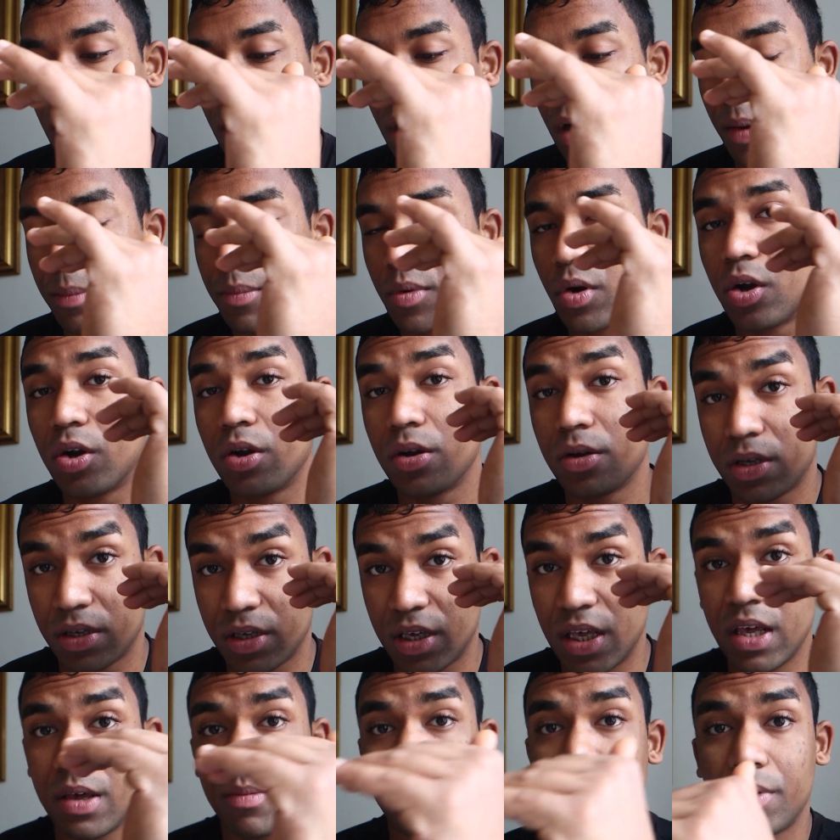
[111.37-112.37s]
I'm gonna
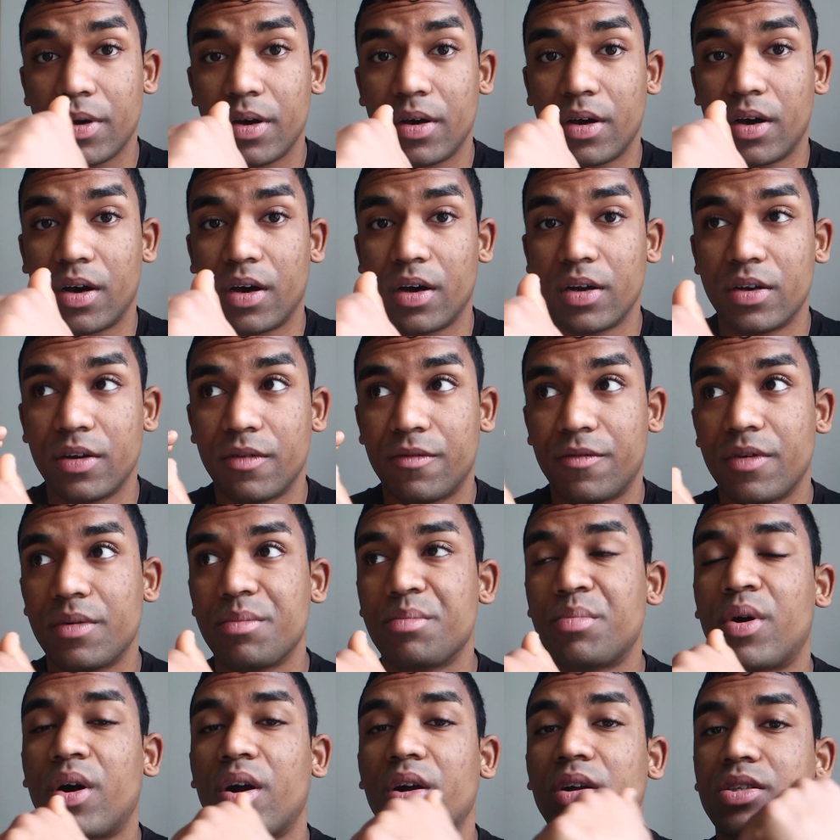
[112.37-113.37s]
keep
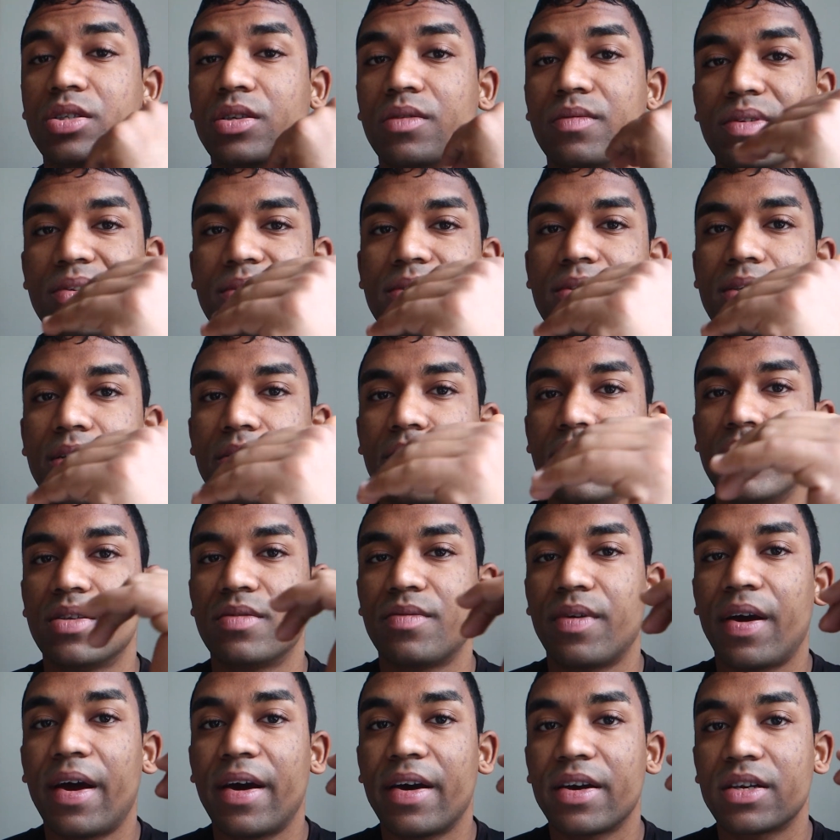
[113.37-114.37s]
different parts of the series
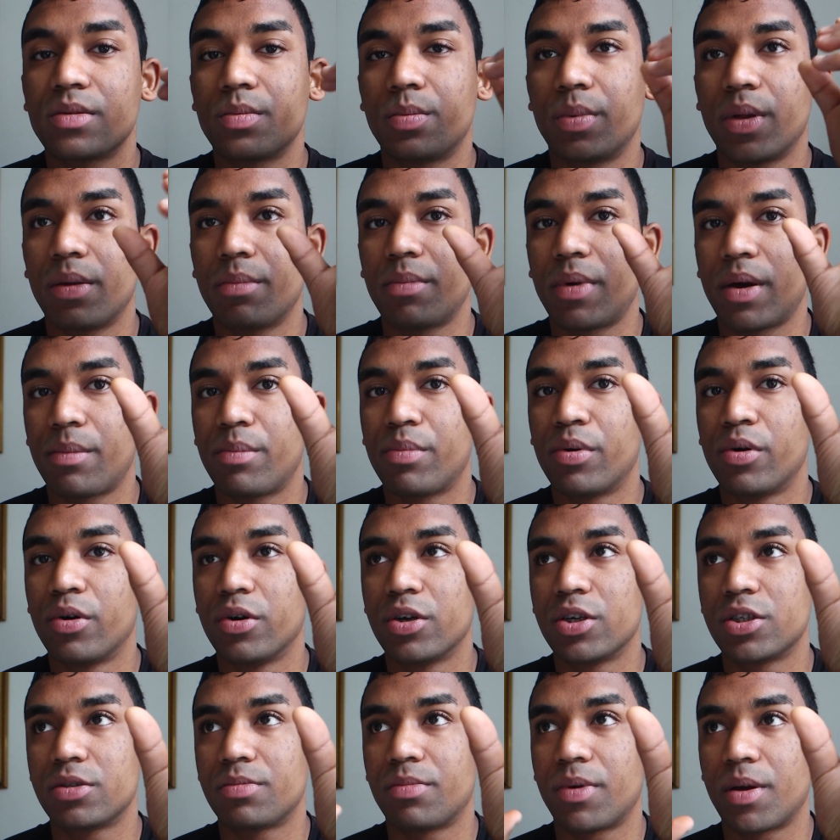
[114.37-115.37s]
where I explain my
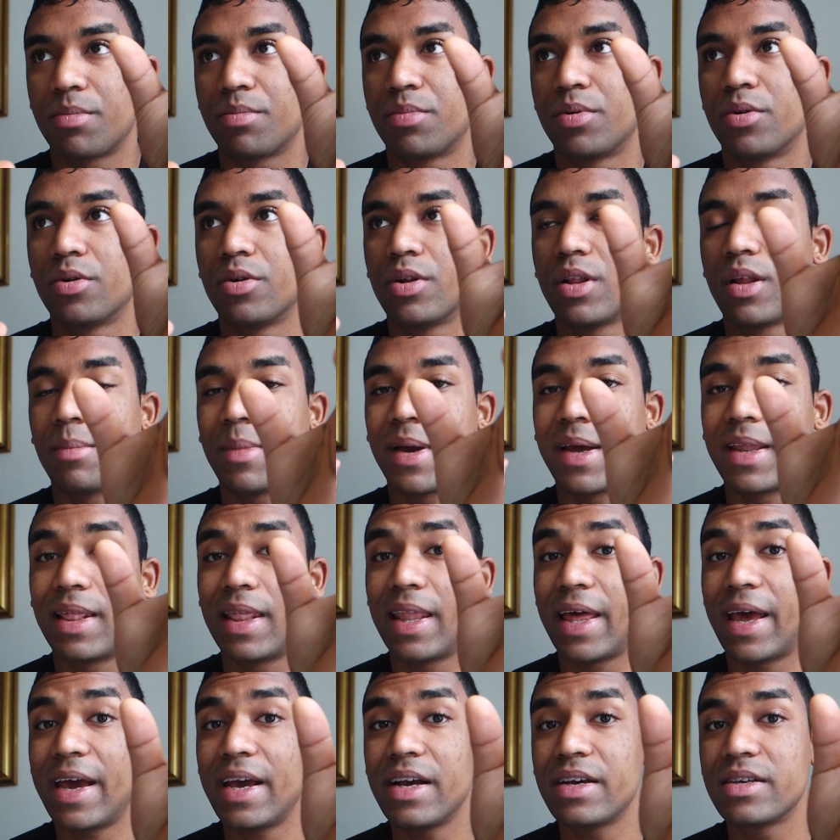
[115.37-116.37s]
push, my pull, and my
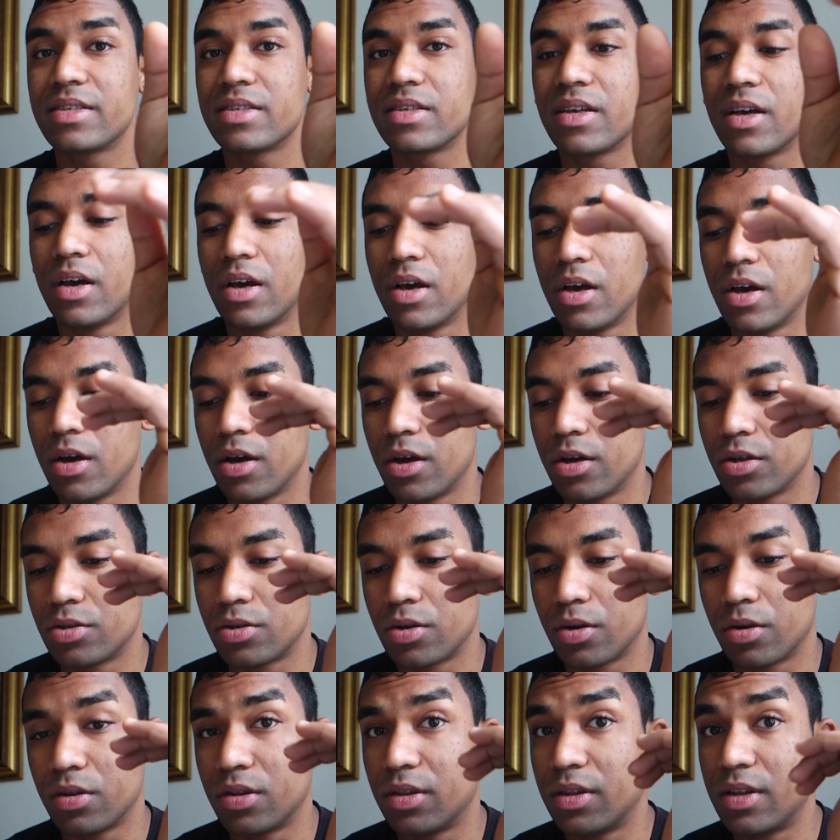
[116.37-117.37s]
legs.
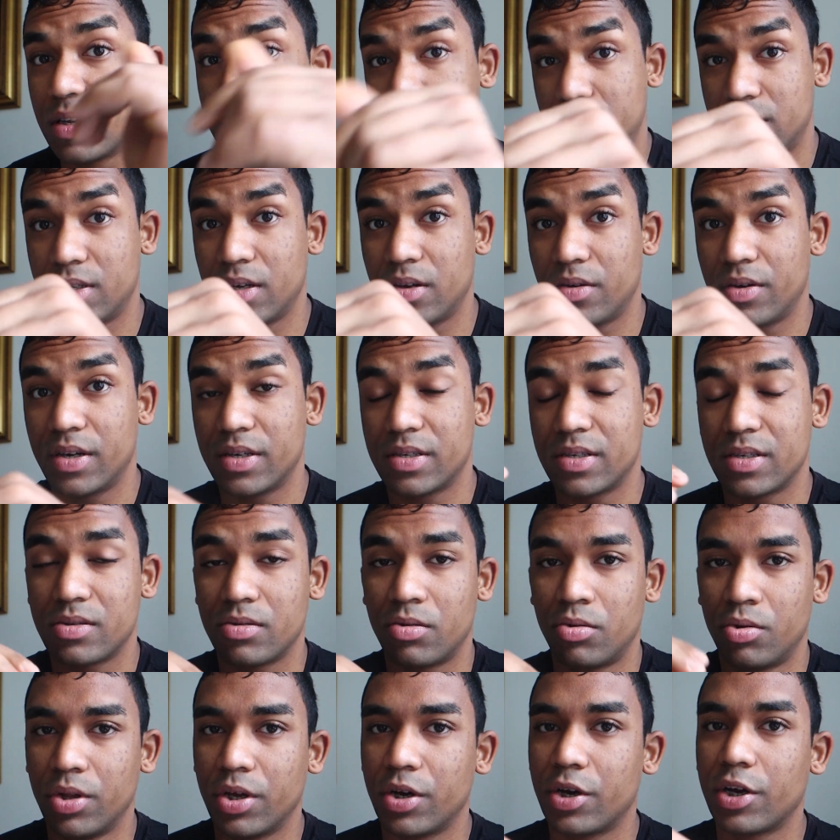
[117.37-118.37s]
So this series is
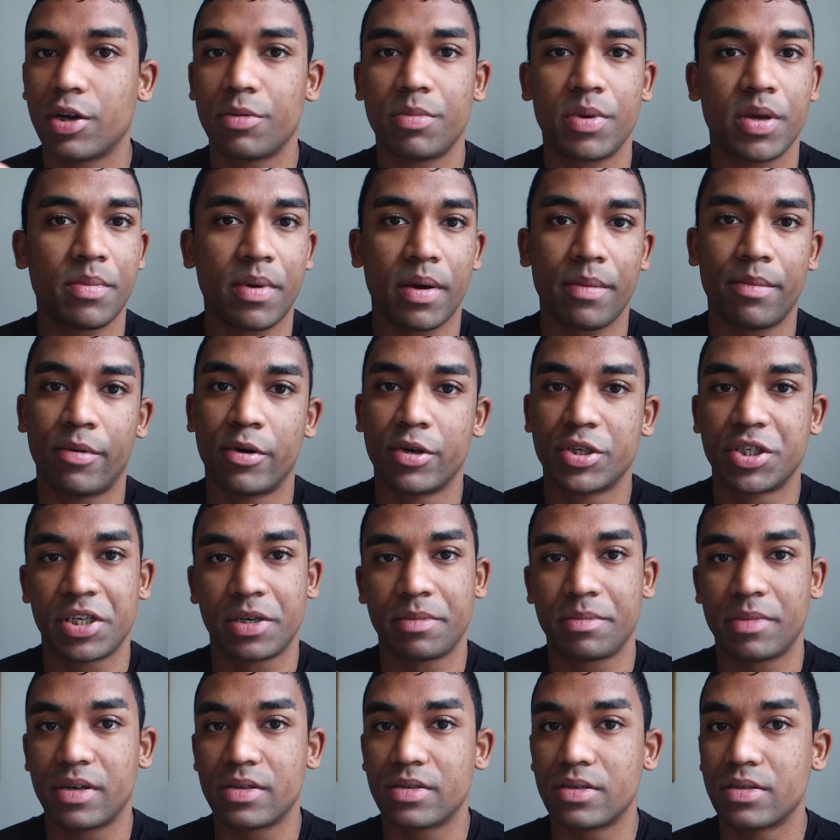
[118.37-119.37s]
only gonna be my
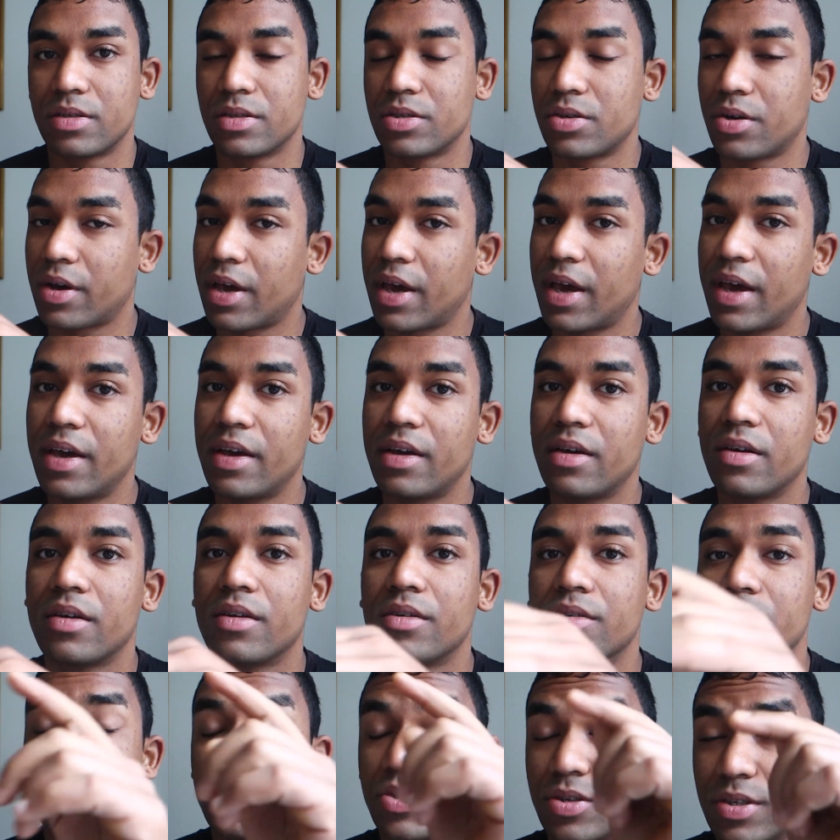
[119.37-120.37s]
pushing muscles, okay?
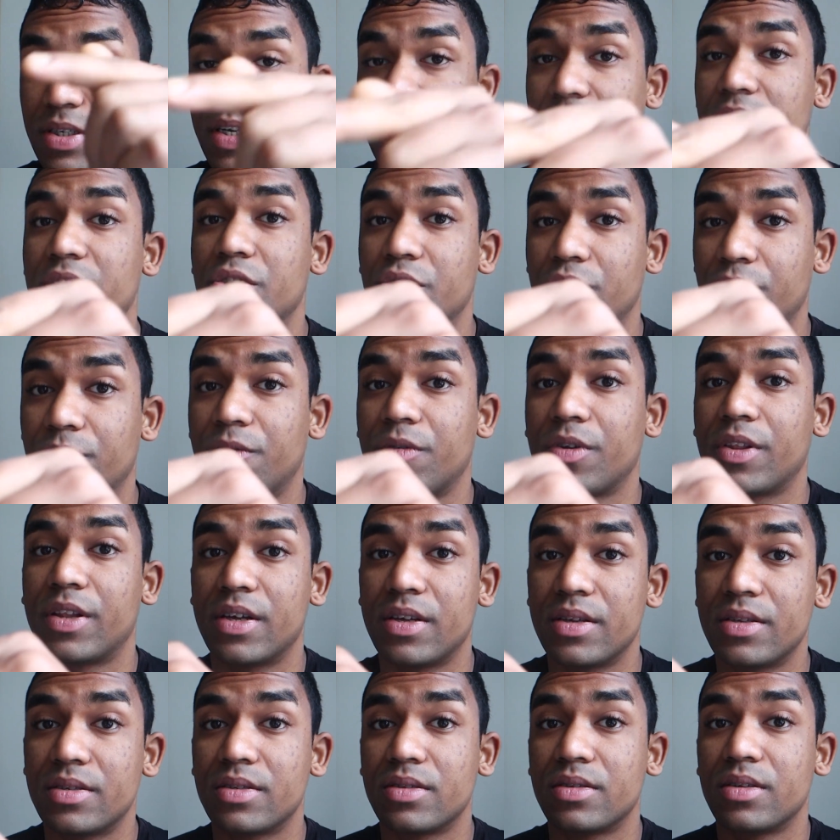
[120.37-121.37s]
So stay tuned for
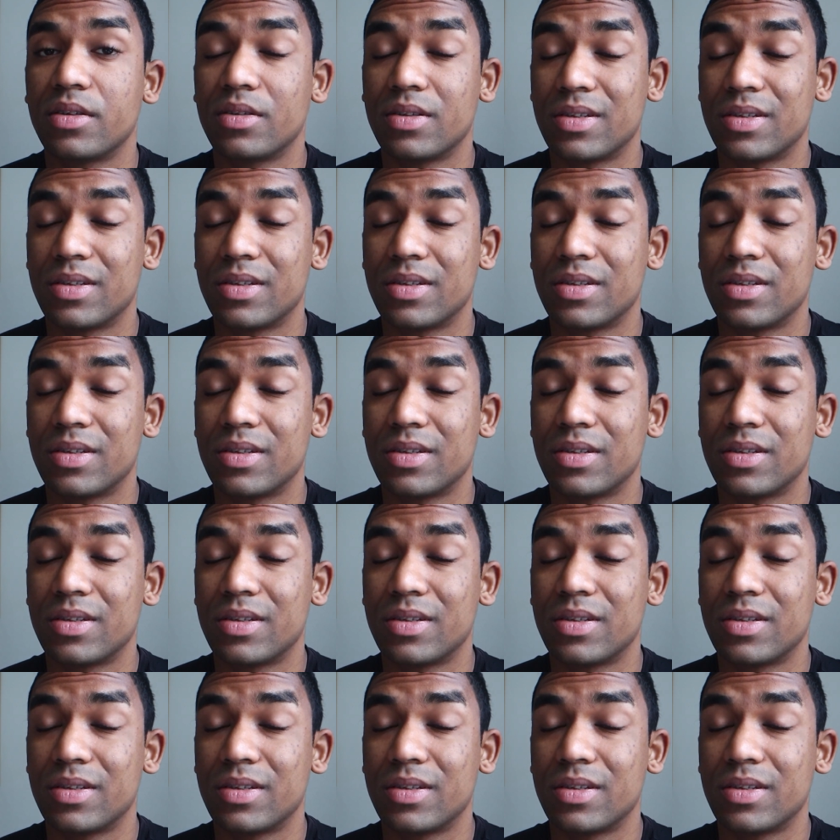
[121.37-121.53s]
this.